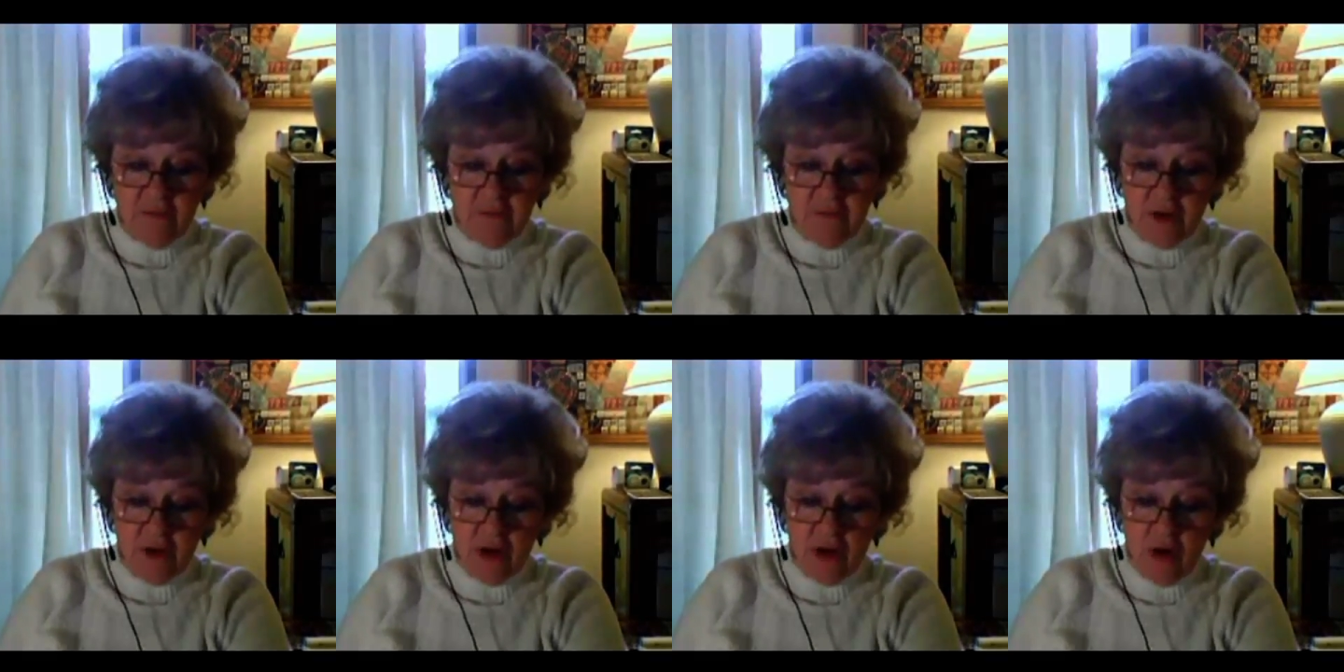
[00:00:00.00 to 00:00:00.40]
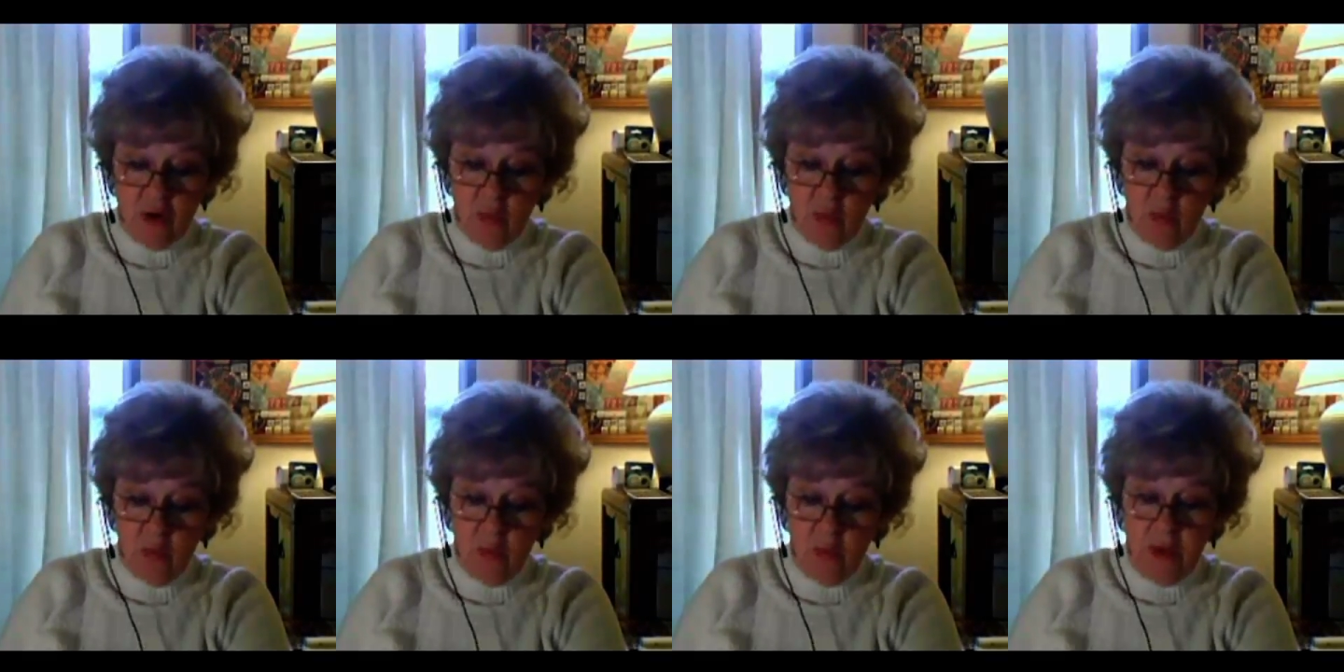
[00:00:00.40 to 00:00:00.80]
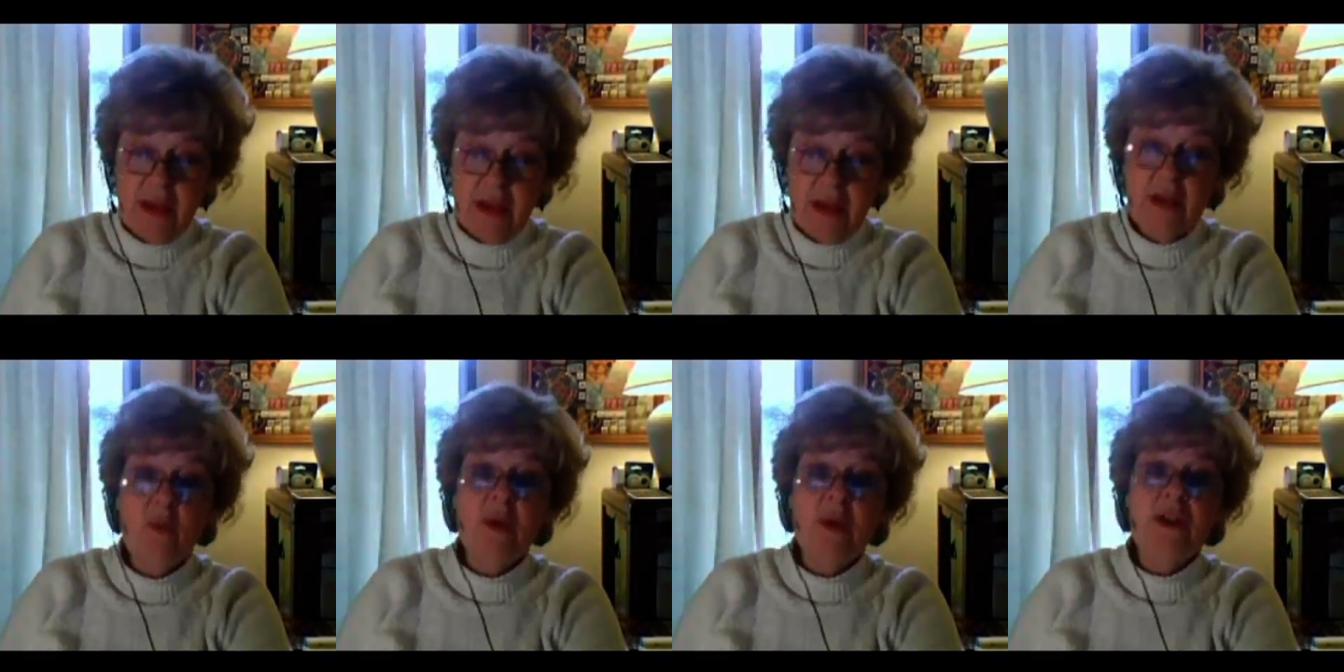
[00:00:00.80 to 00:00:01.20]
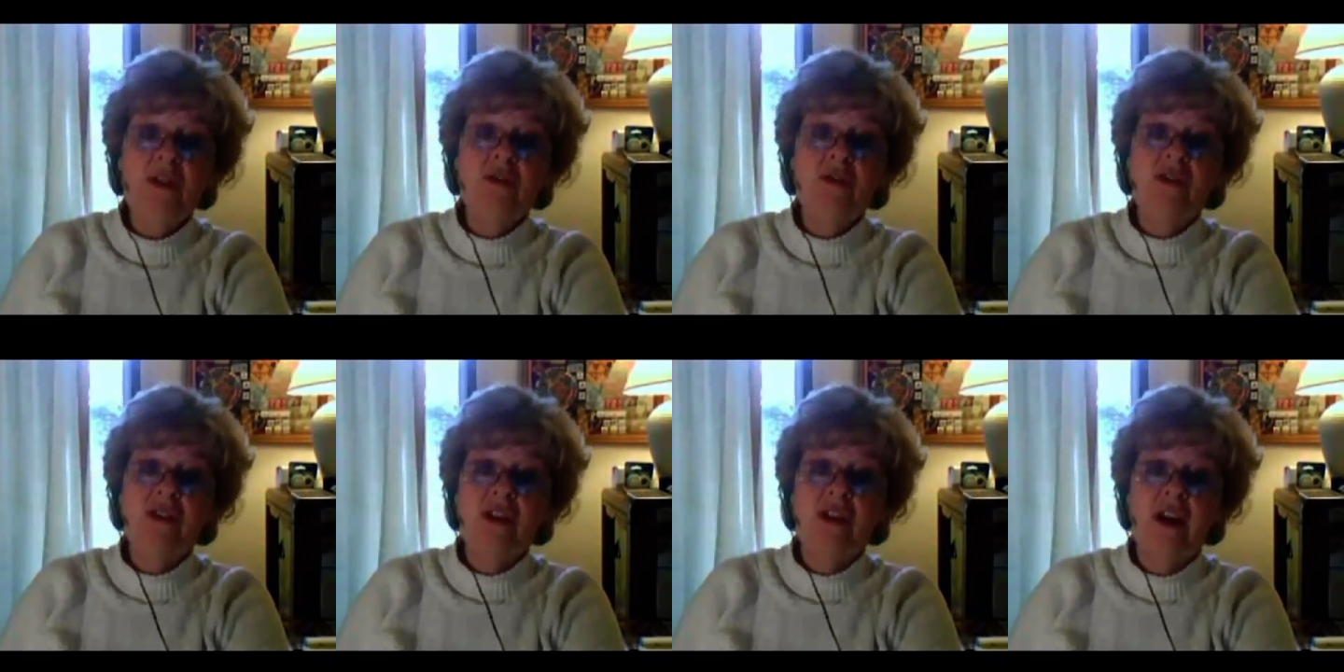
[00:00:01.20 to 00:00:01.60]
When you
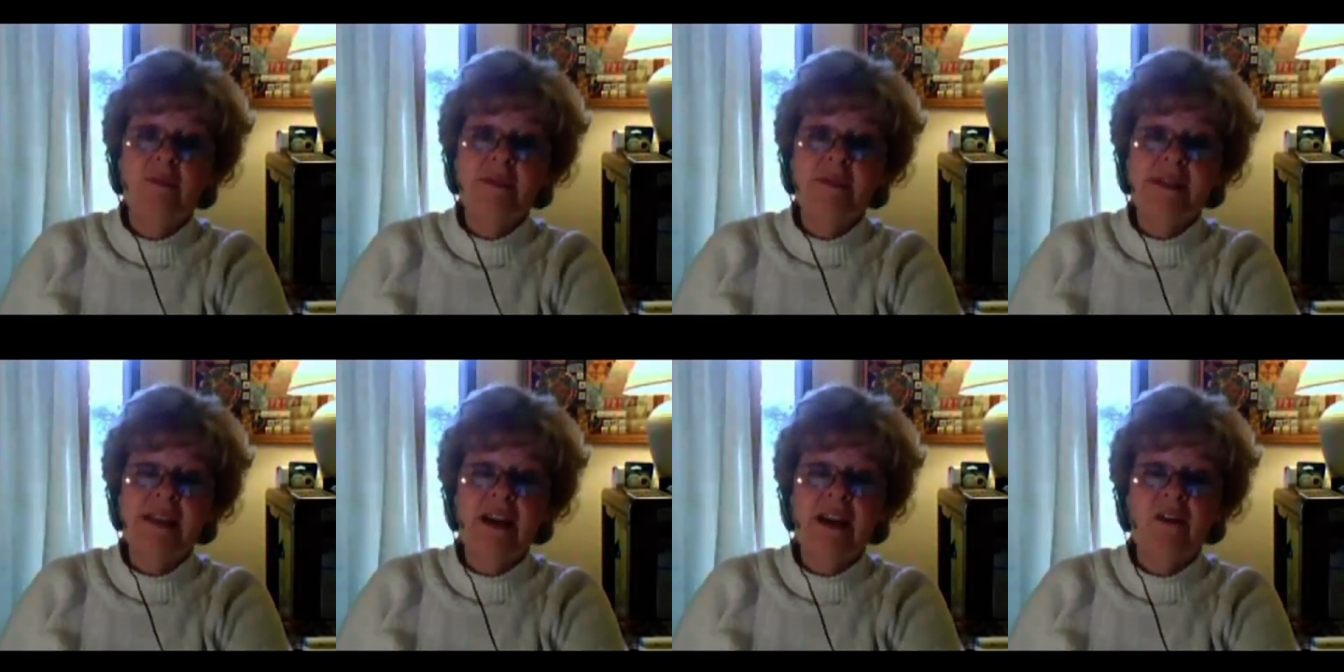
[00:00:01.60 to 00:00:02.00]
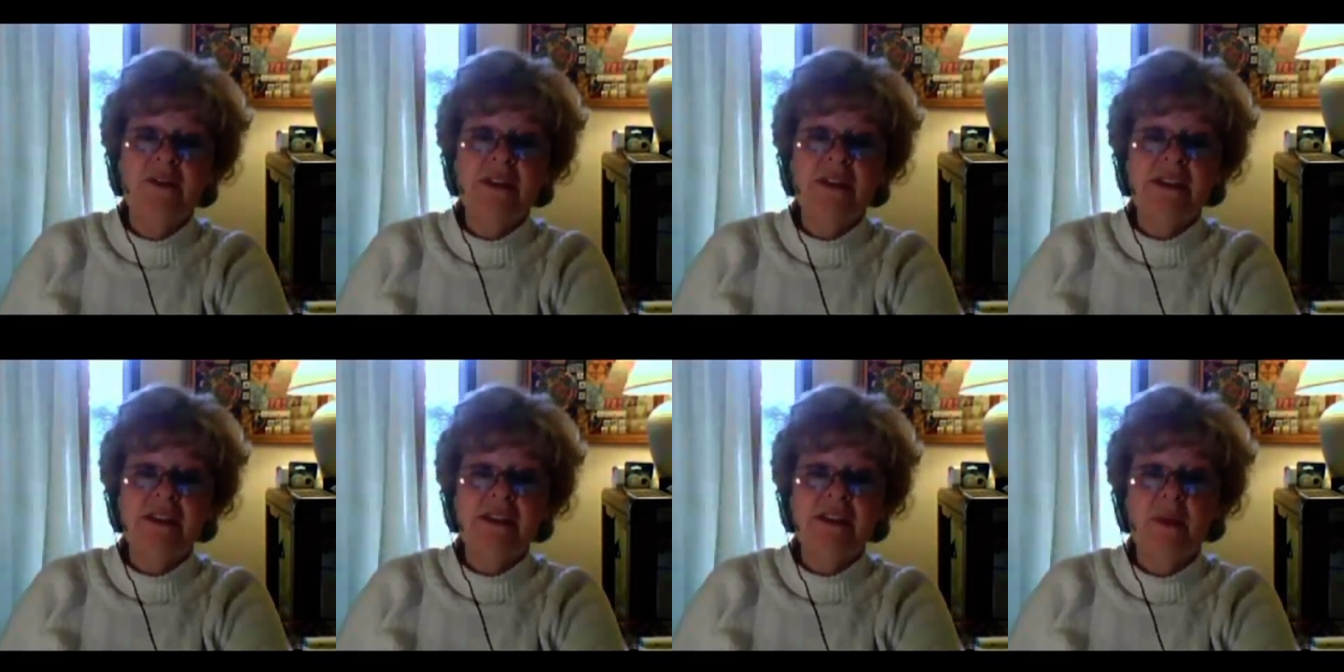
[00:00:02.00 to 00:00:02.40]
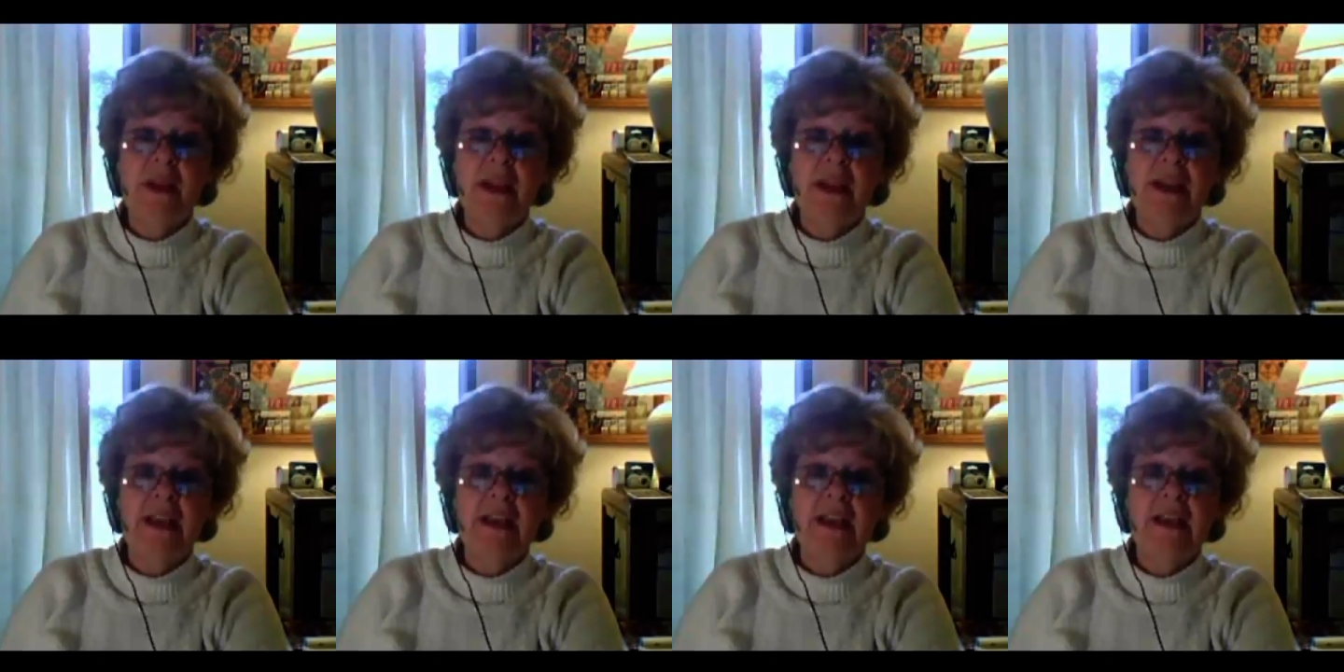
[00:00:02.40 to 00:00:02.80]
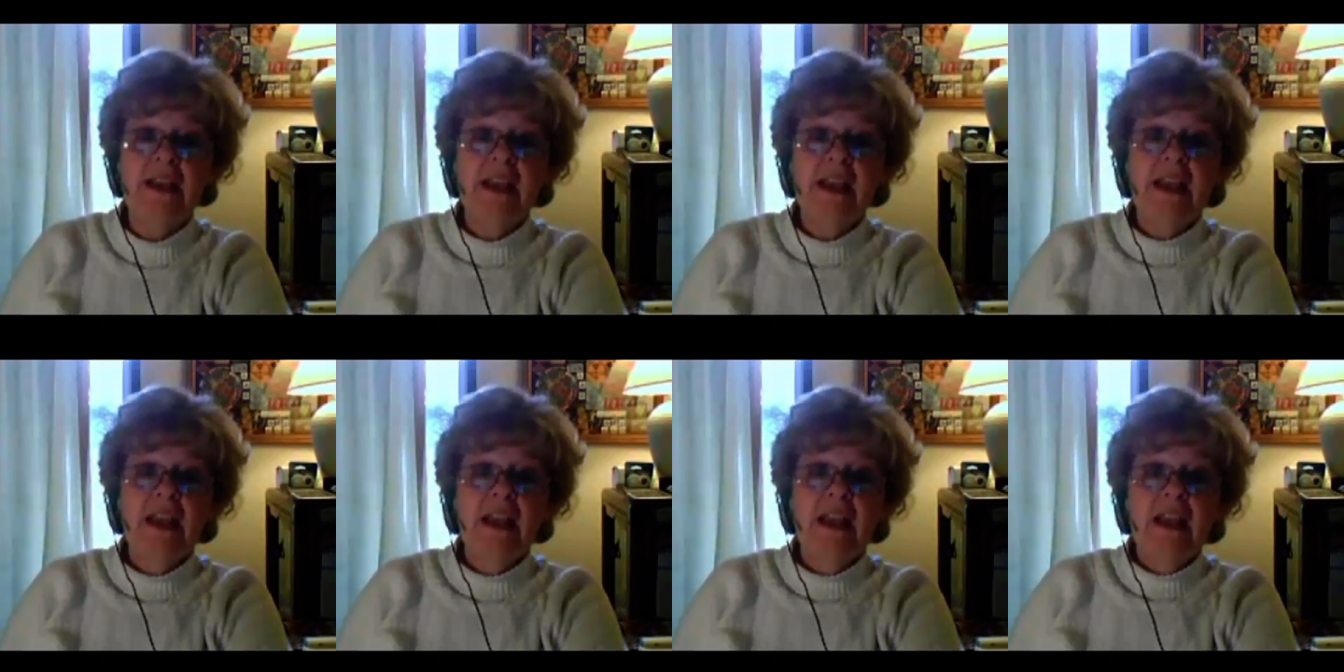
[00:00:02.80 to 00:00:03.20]
stop self-disciplining,
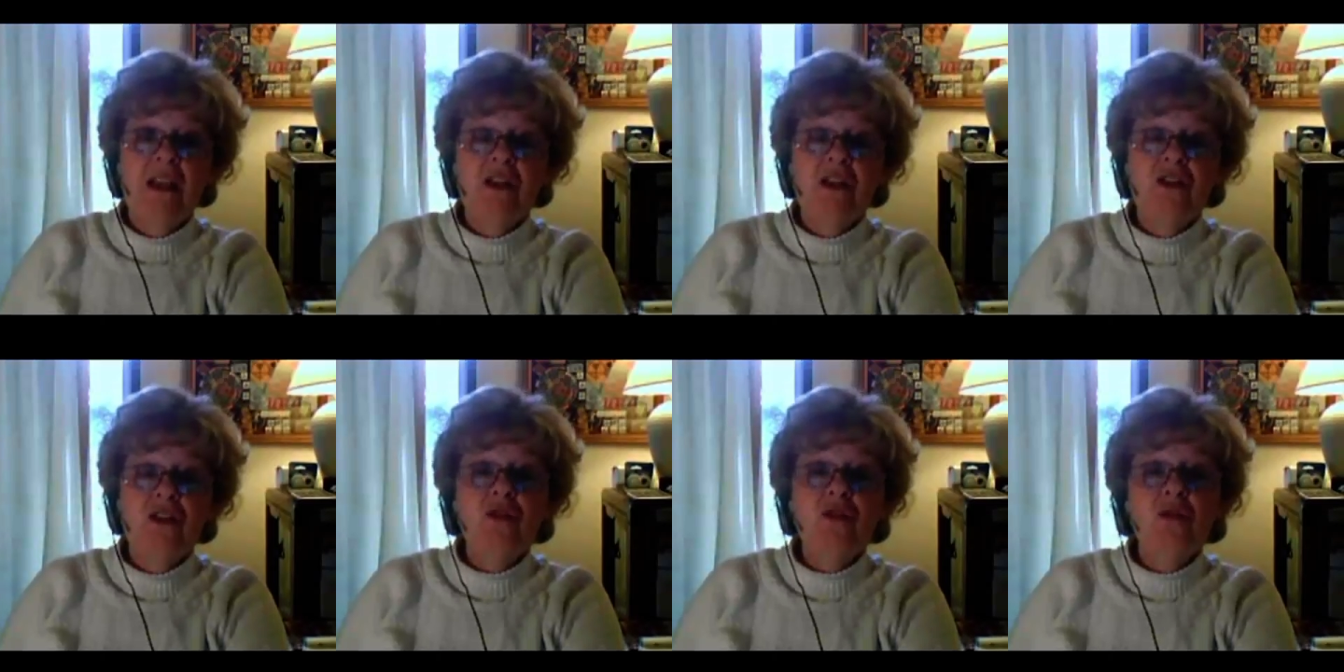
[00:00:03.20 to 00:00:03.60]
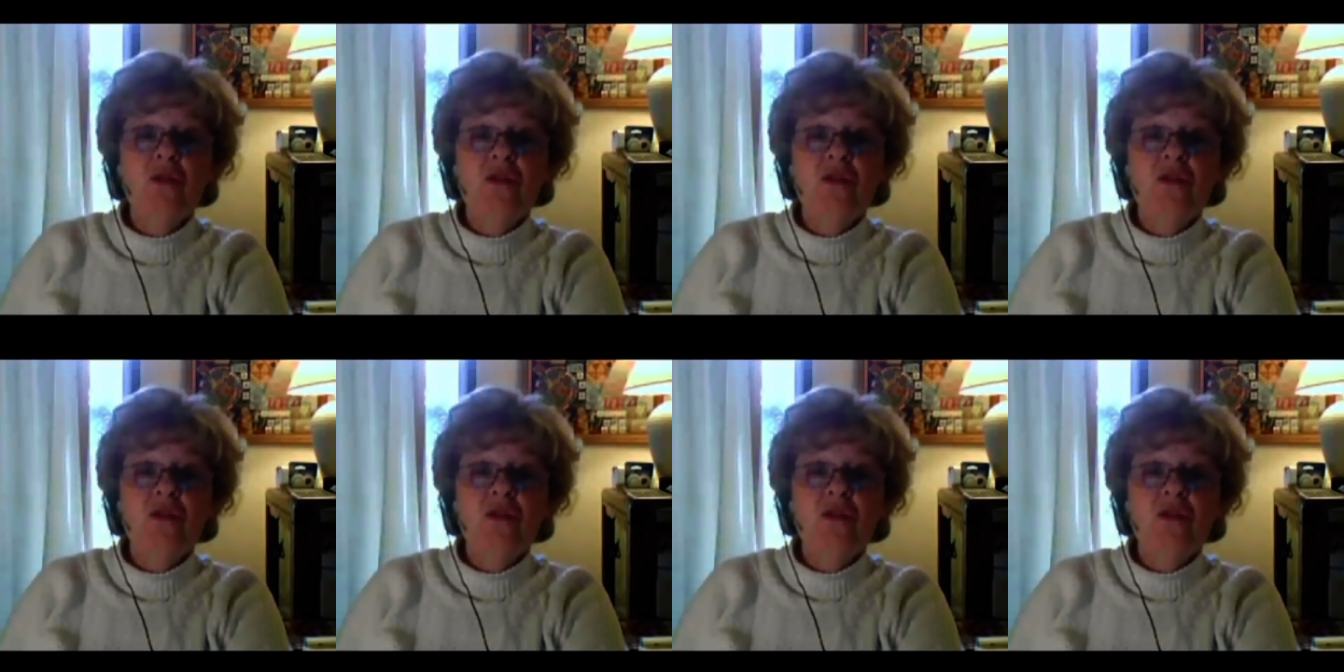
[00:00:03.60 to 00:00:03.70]
you